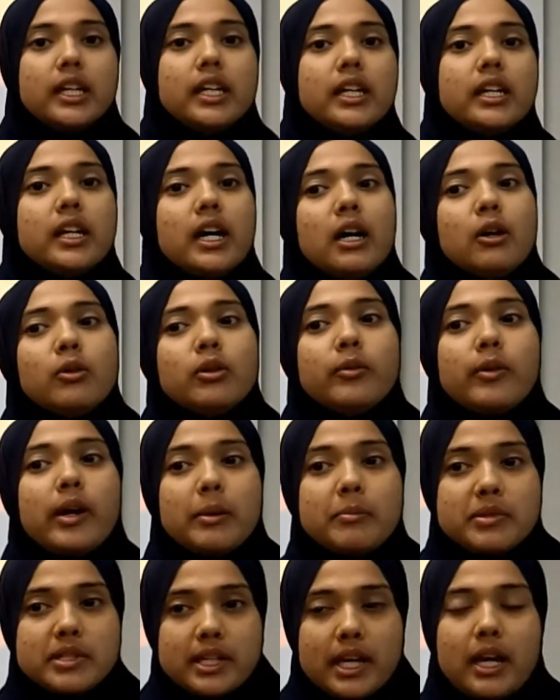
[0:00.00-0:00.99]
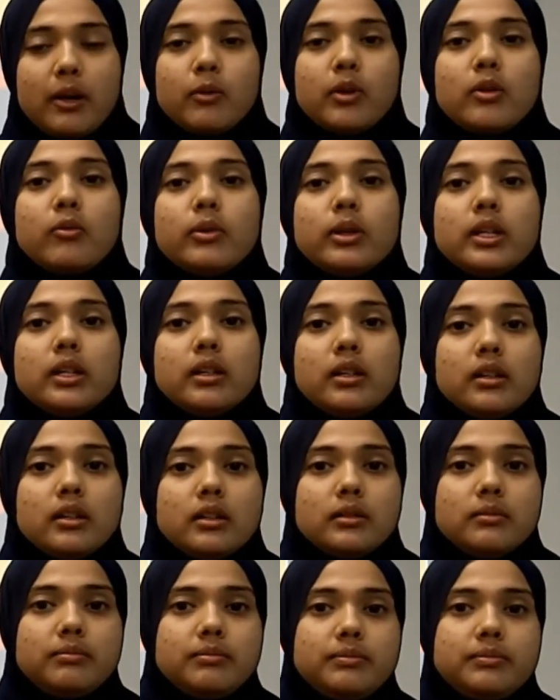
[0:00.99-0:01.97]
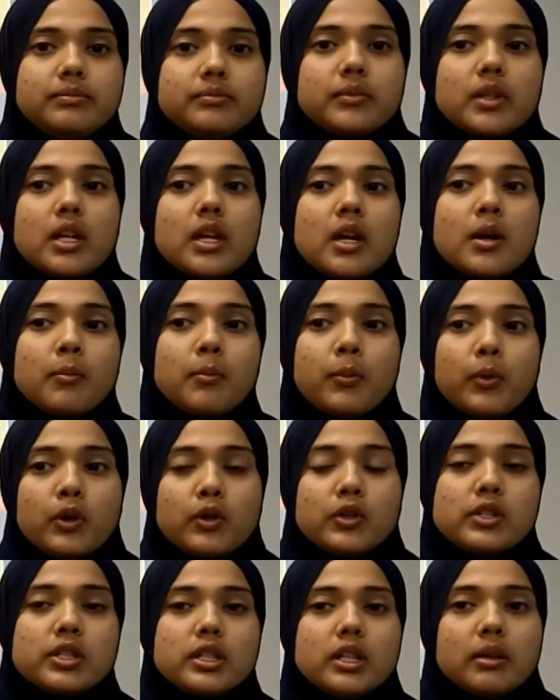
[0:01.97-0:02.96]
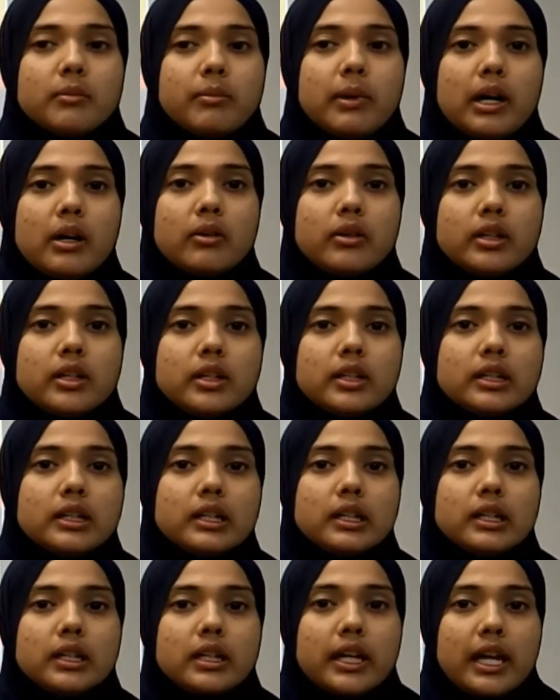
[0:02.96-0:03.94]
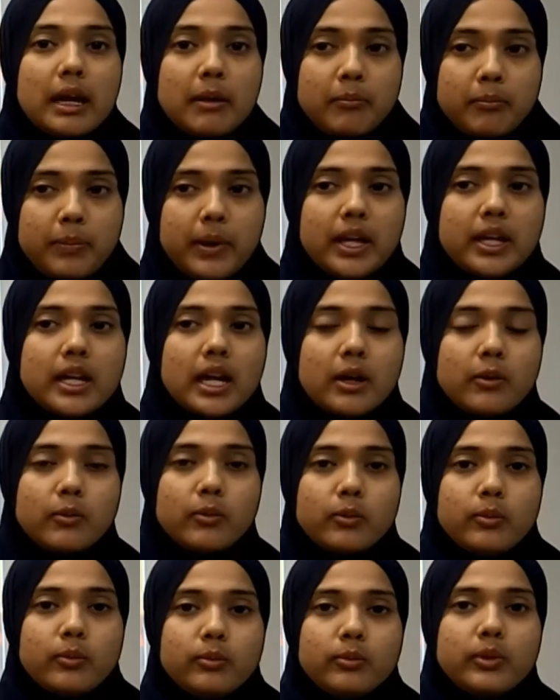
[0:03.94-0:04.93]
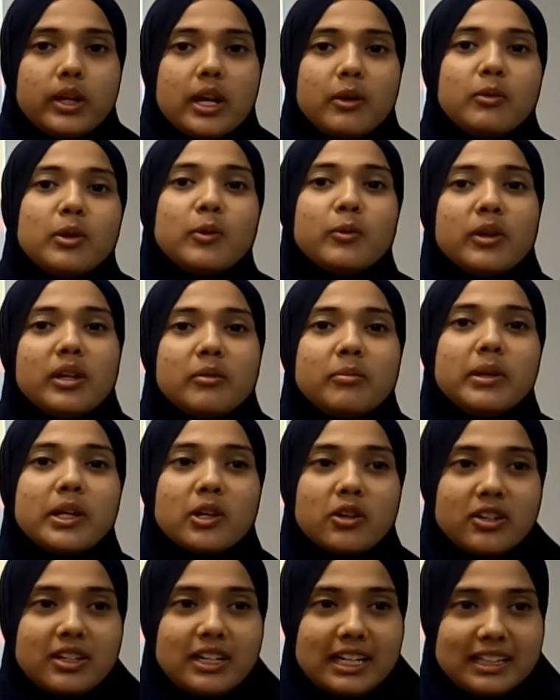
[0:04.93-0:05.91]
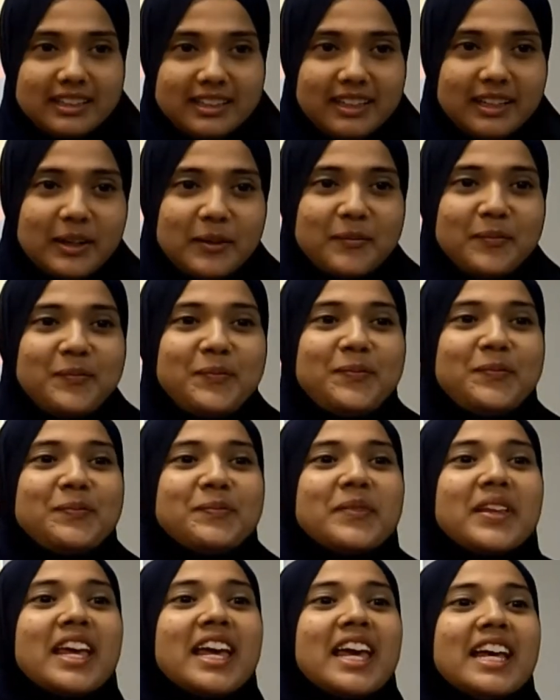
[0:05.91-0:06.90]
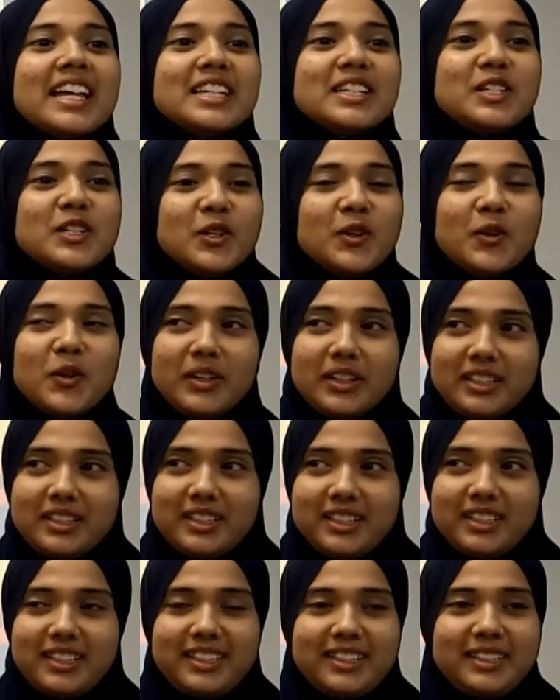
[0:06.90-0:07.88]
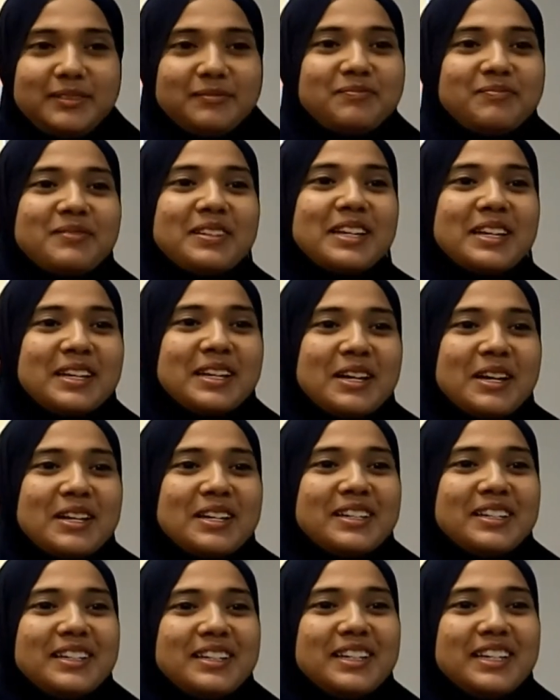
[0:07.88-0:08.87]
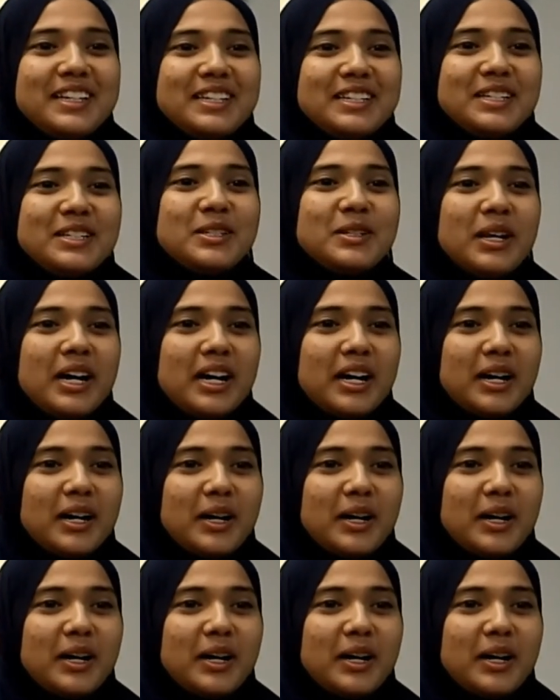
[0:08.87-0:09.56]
in our website, we will post about the campaign that we will be conducted. So, this